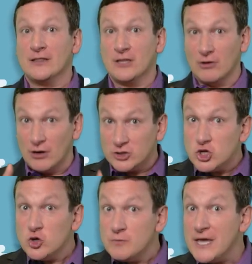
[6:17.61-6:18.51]
There are
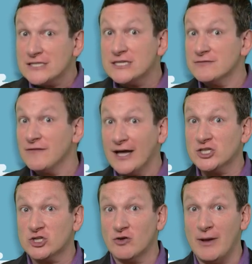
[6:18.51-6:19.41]
two pieces of
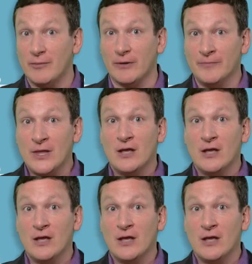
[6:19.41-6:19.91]
advice to remember.